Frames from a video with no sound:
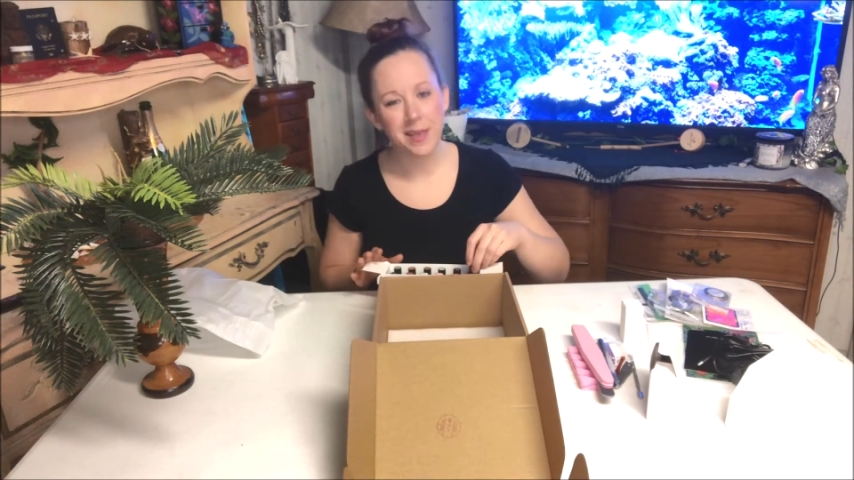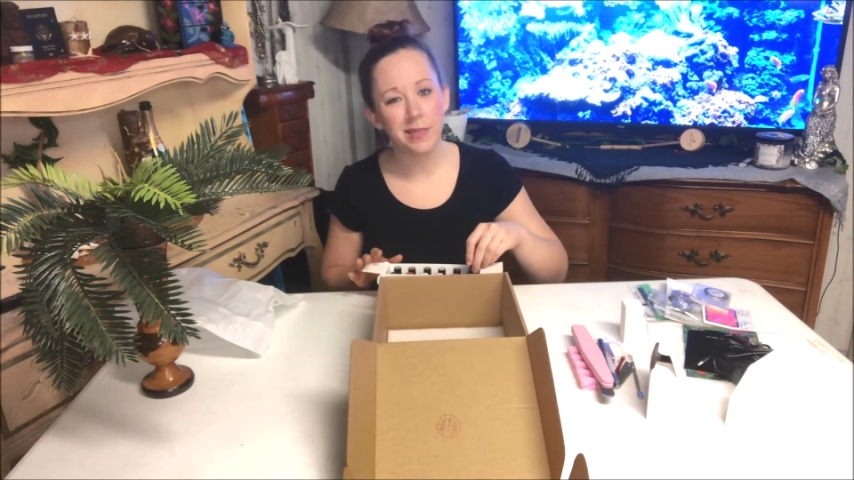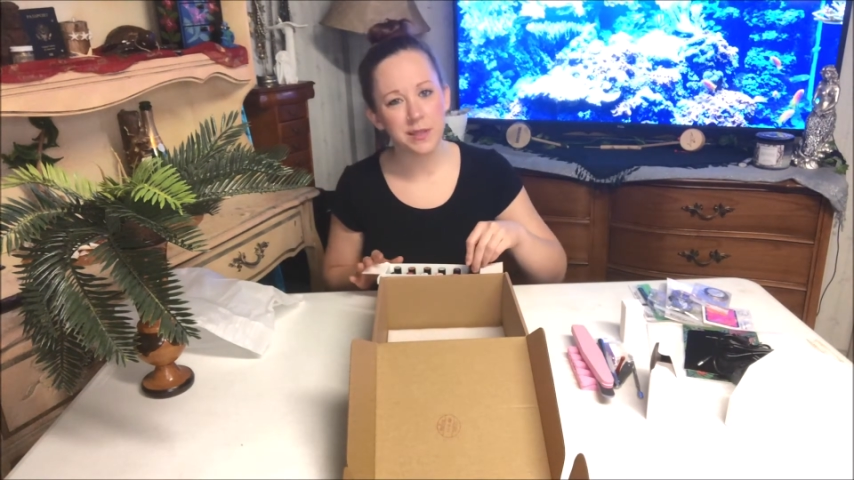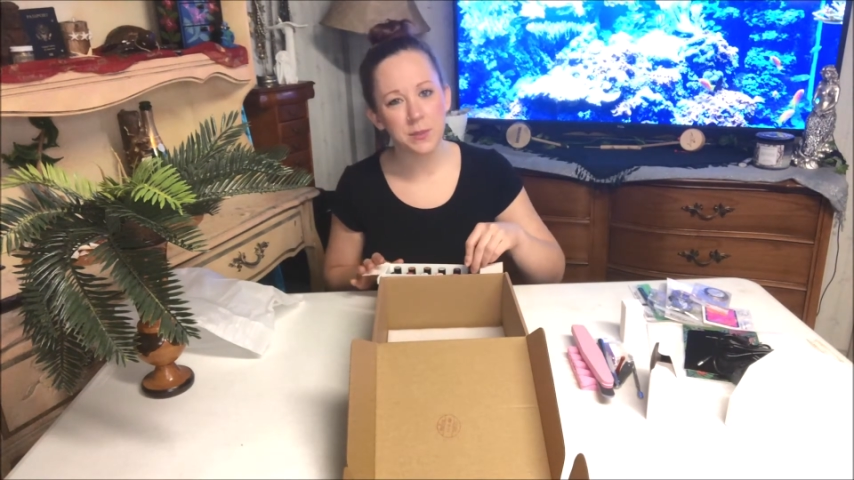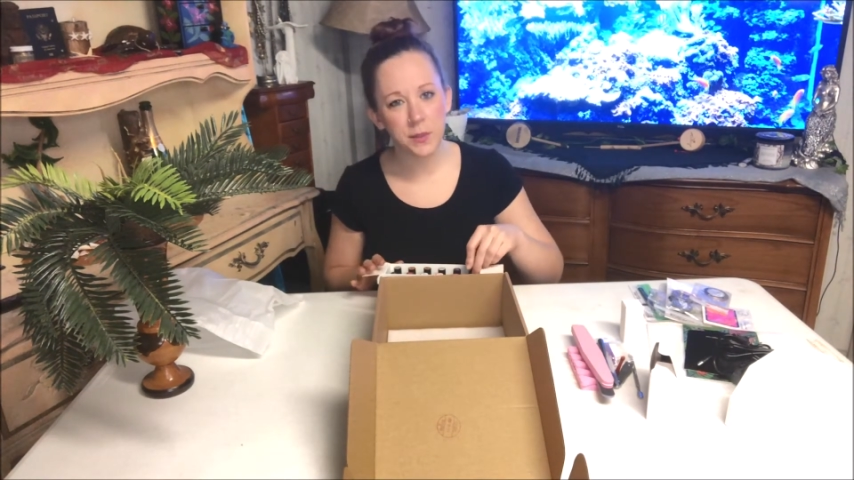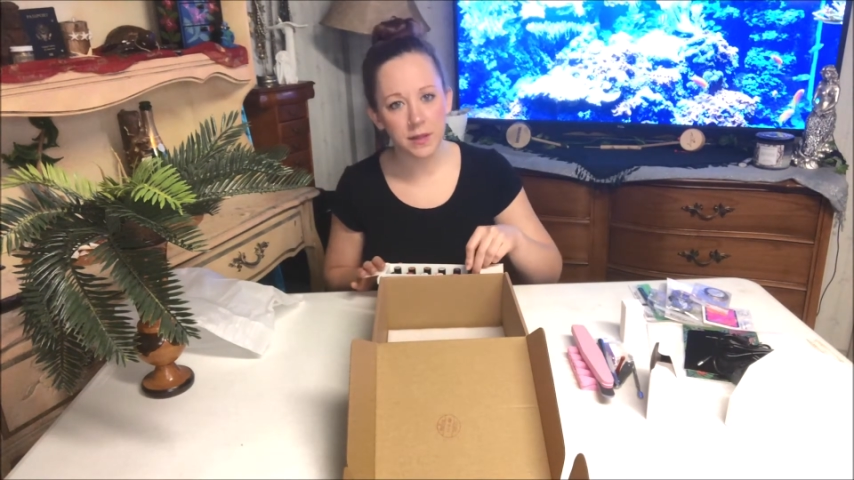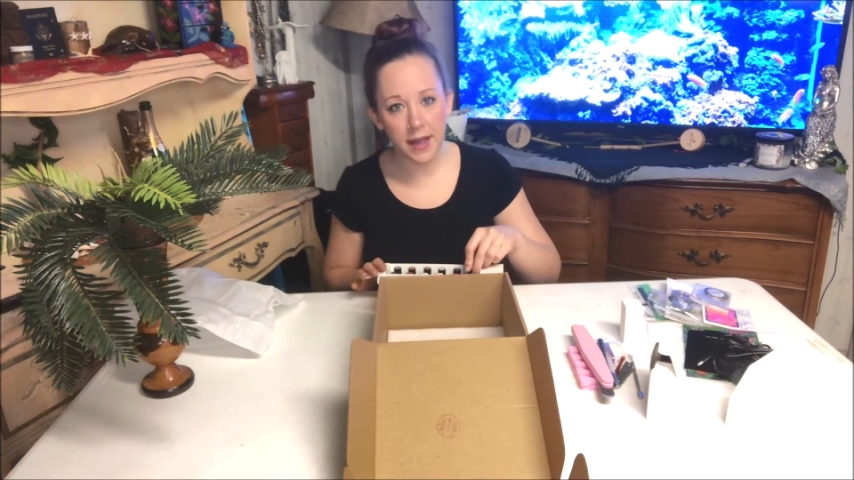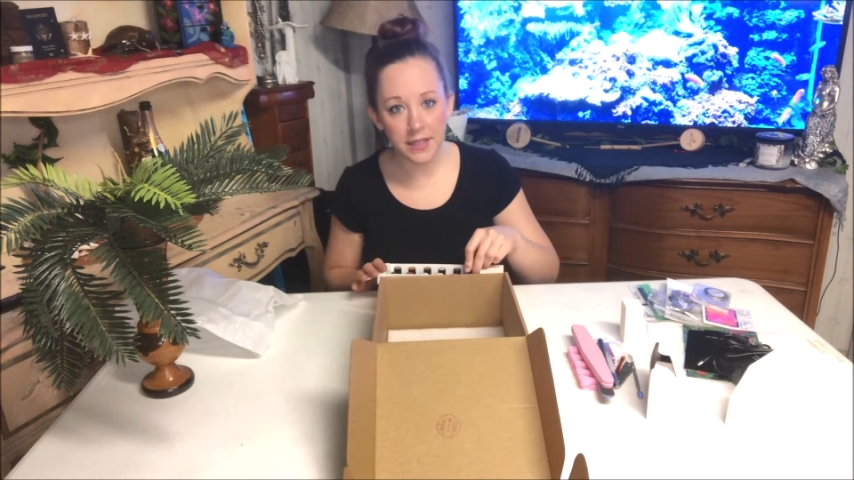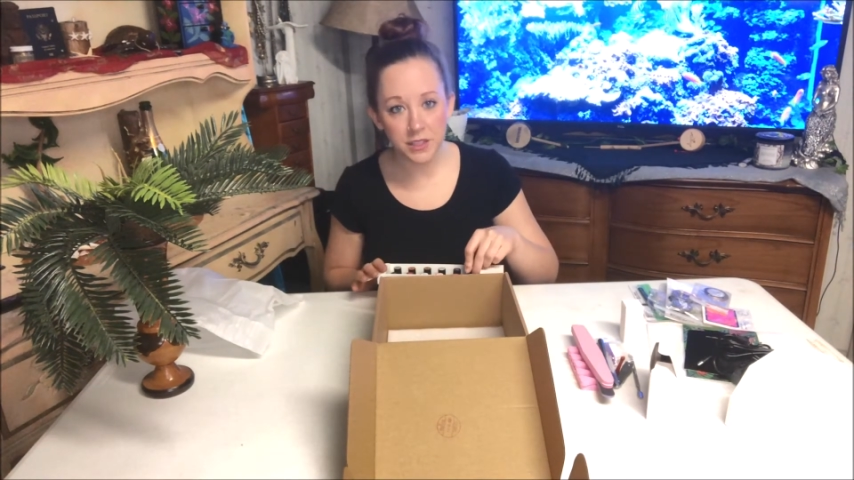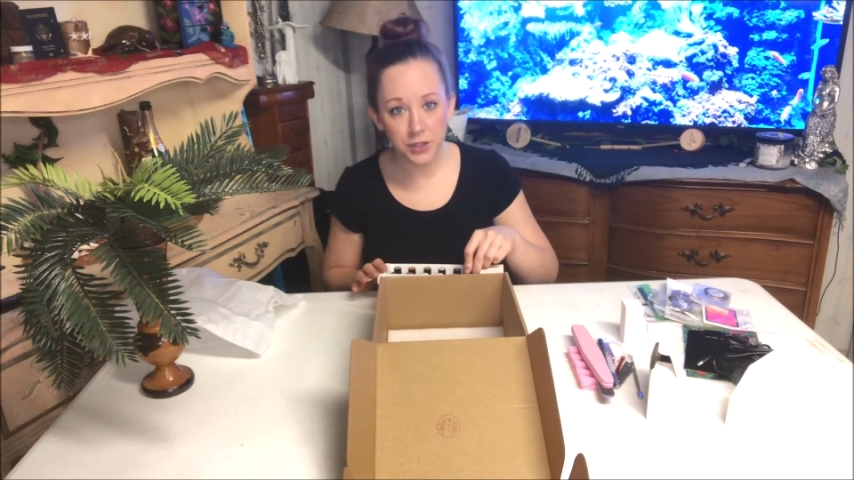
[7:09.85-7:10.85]
and these will
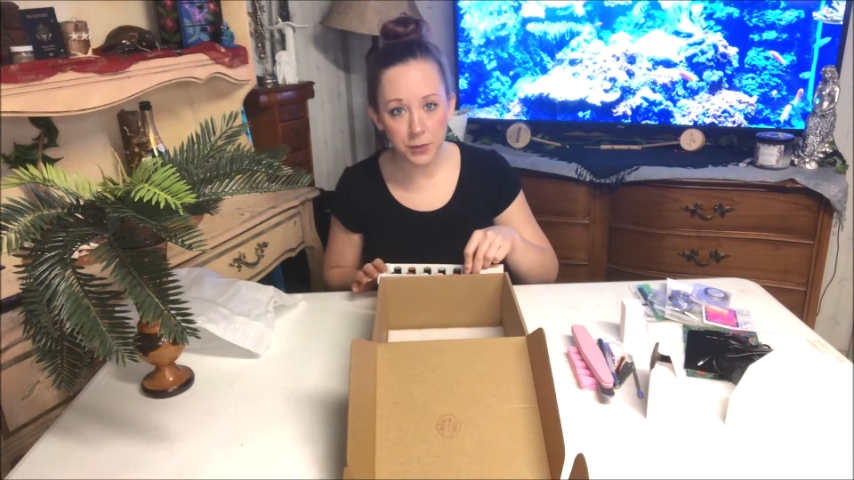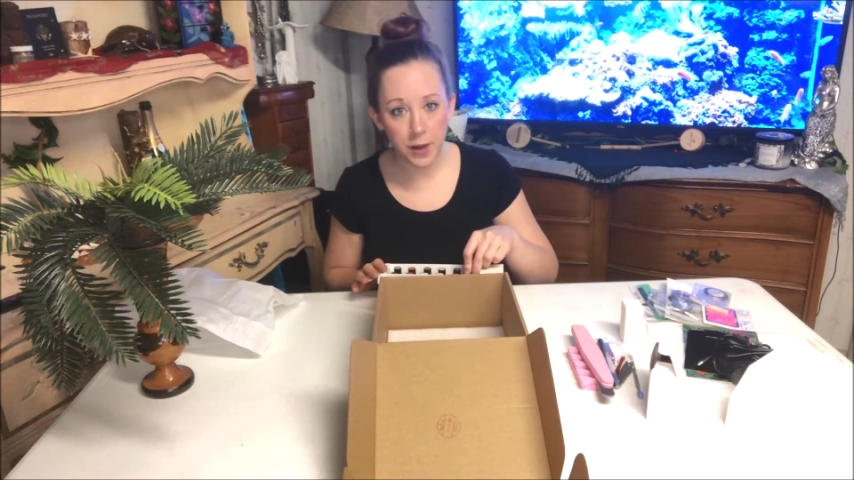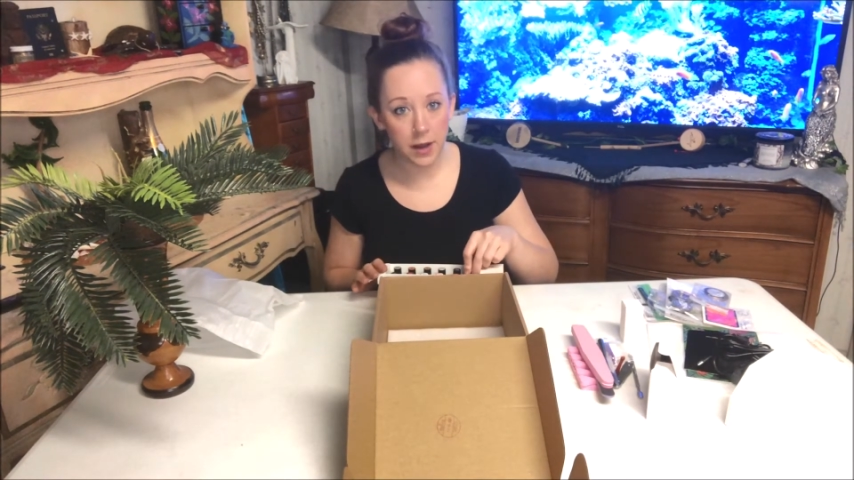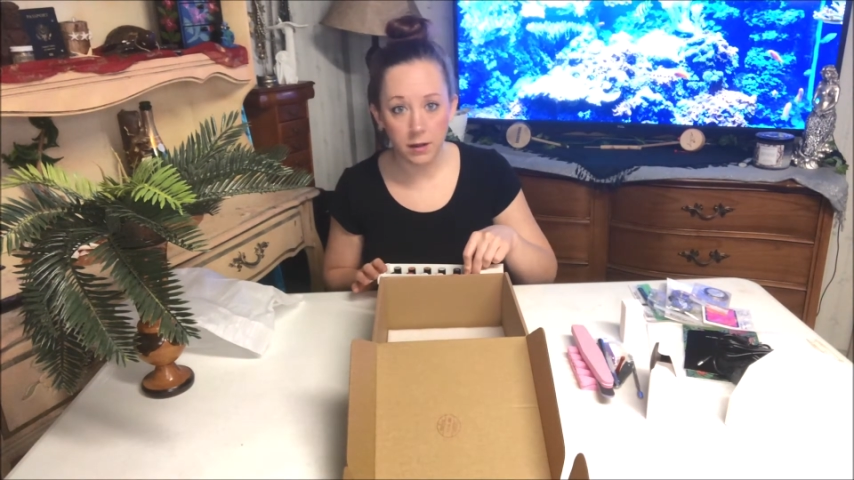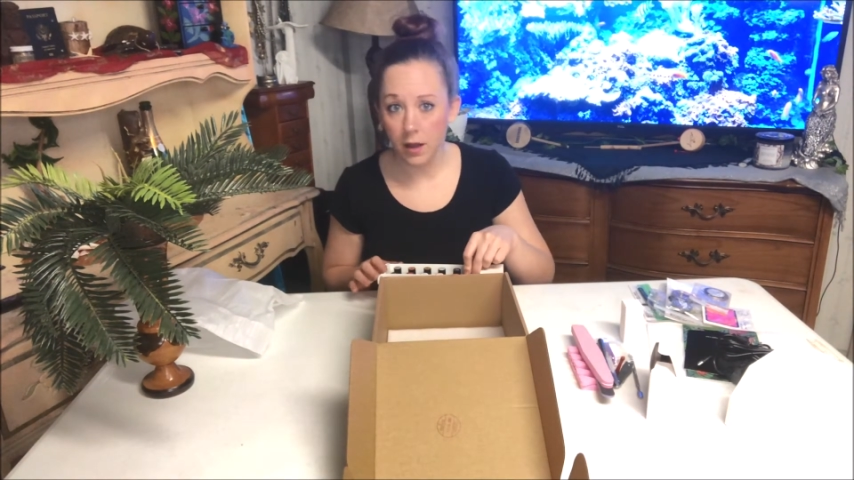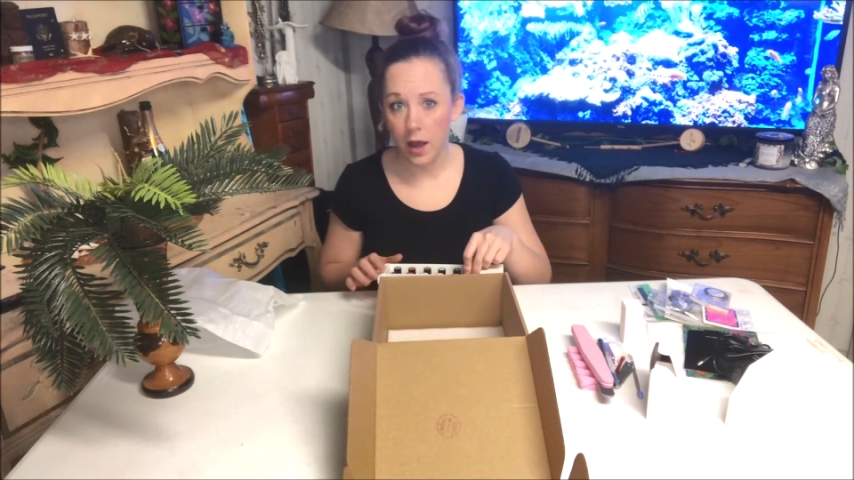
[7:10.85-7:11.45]
last you a while.